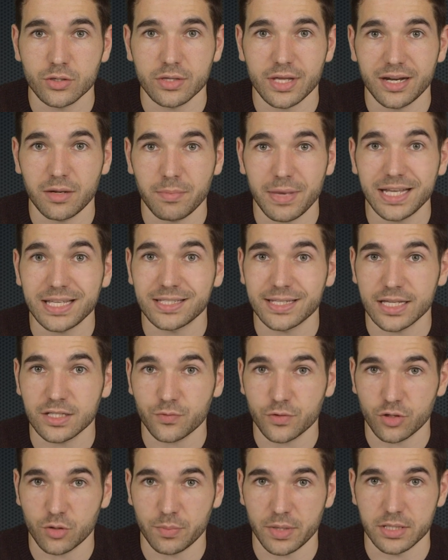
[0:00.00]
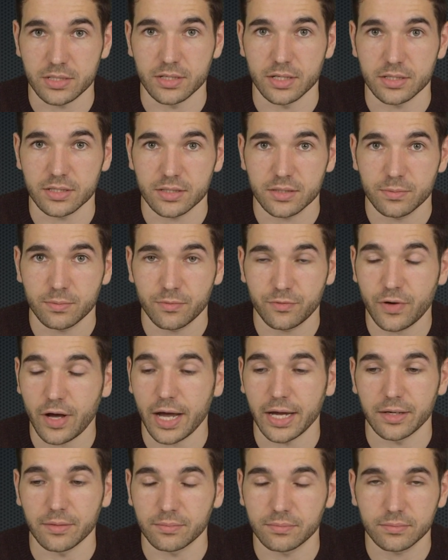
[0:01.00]
so that it makes sense for their business.
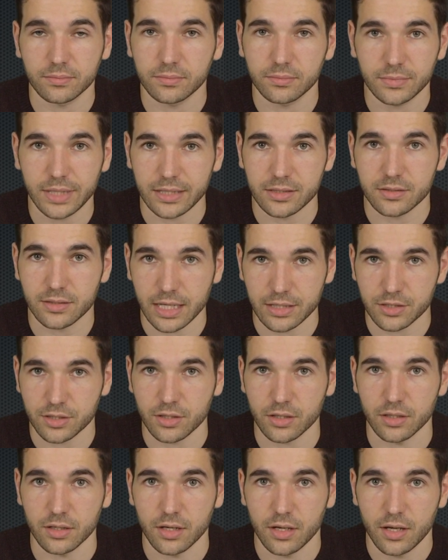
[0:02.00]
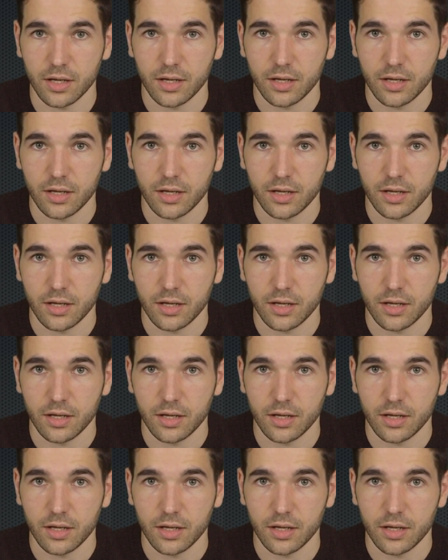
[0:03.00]
Fine, that's good.